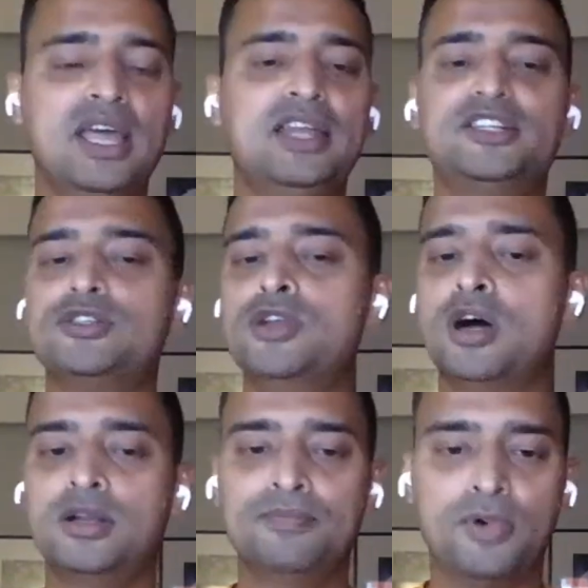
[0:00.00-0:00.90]
and it's
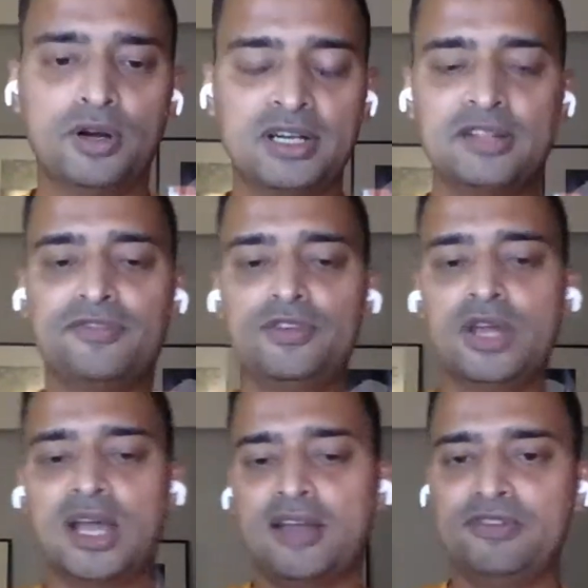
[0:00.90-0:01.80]
not important if you
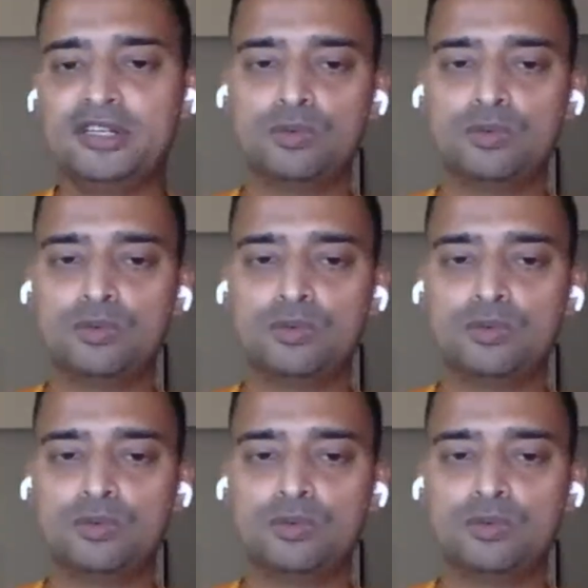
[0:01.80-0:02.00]
haven't